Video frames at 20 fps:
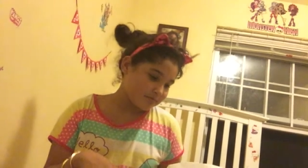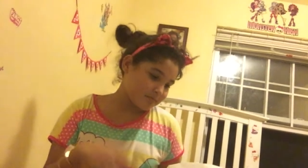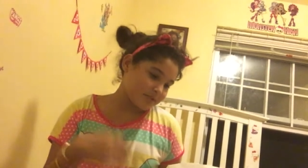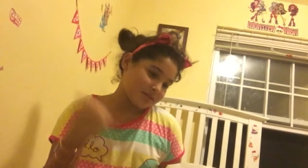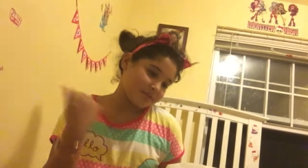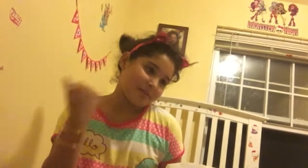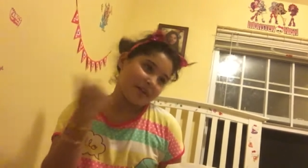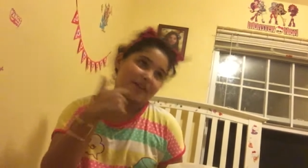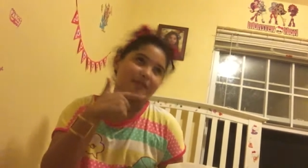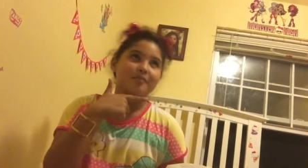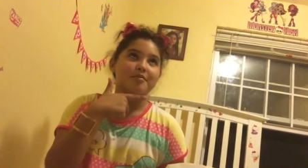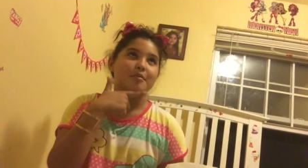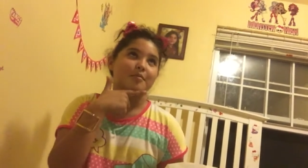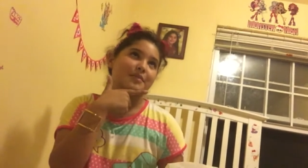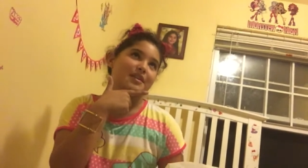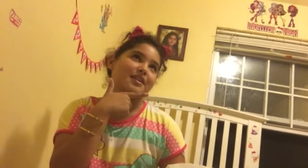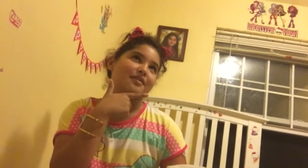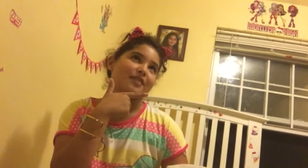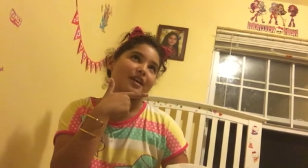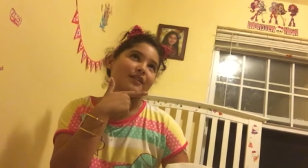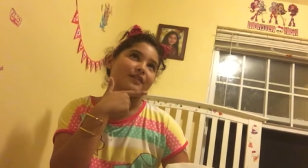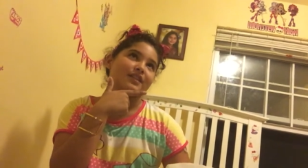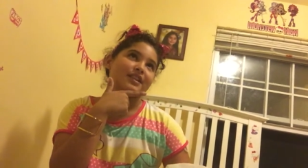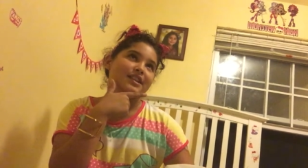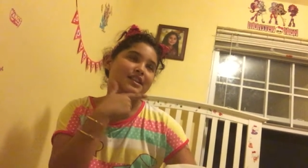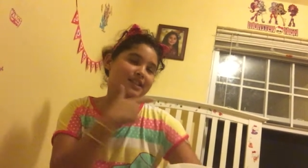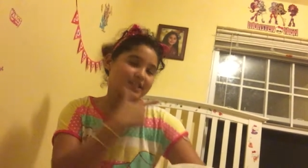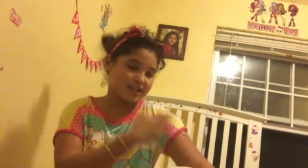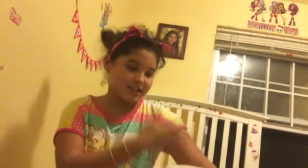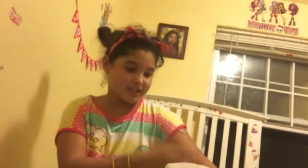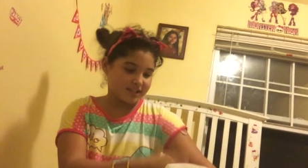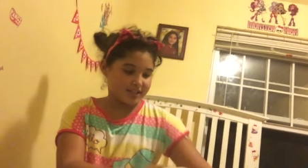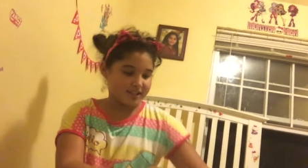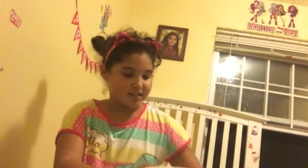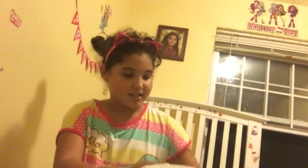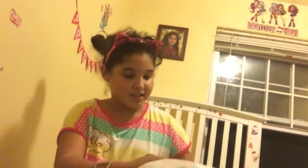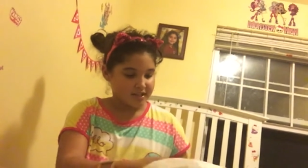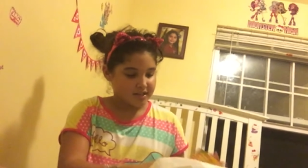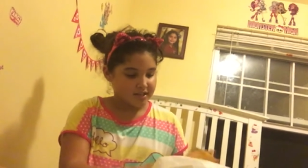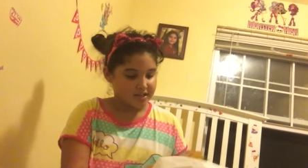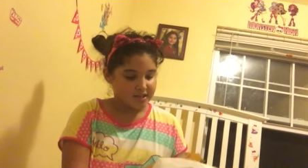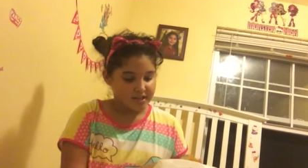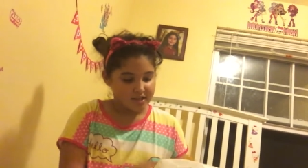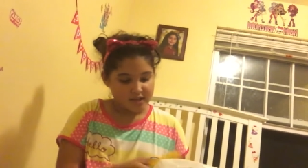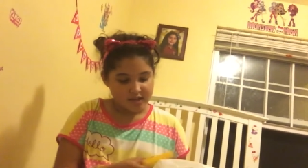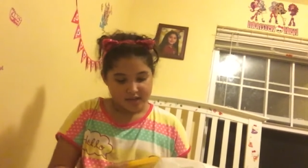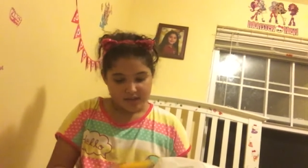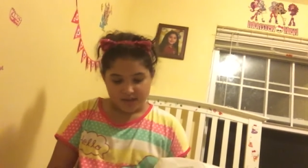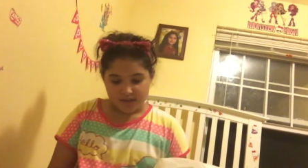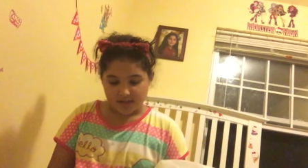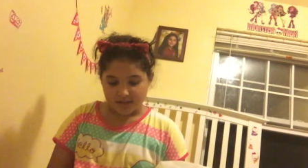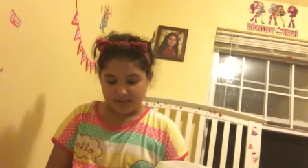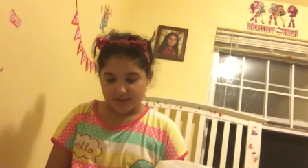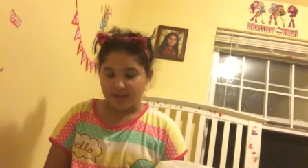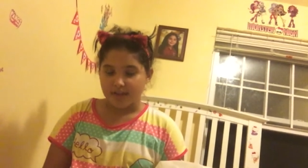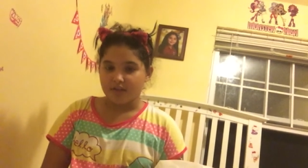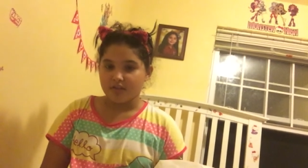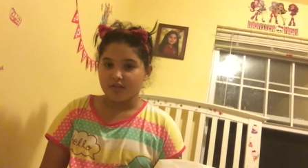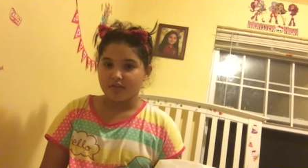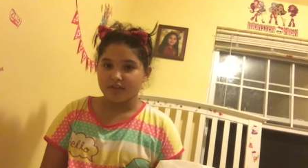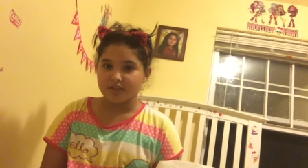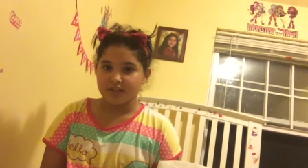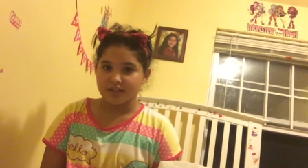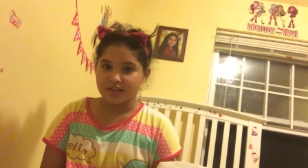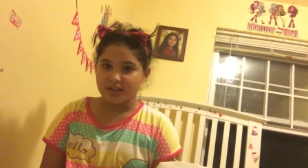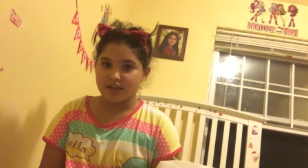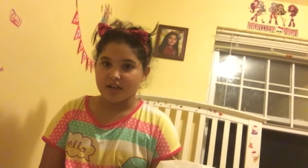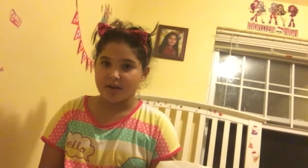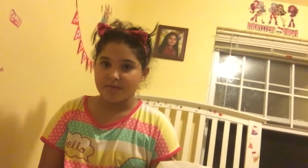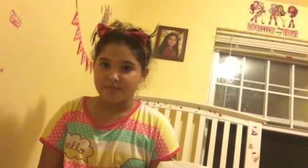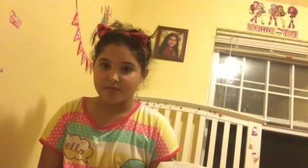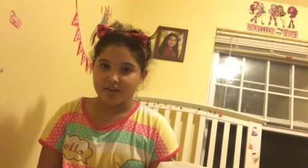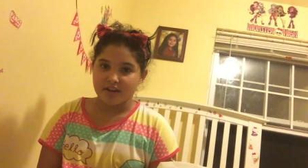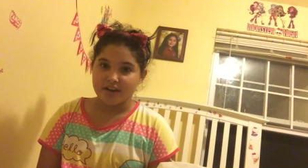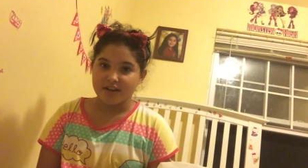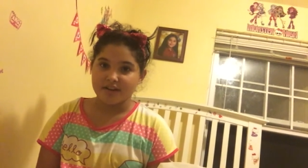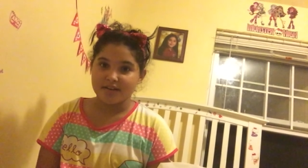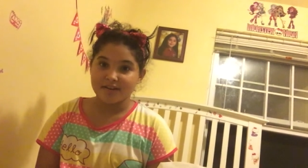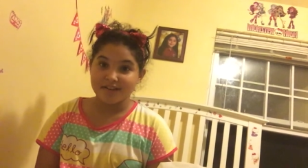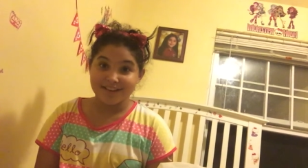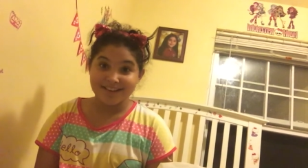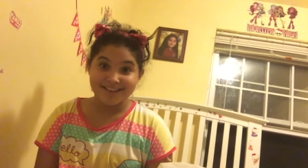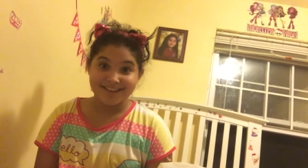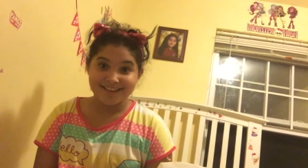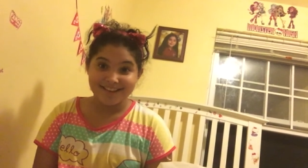Despicable Me reference. Is that hopefully it's not copyrighted.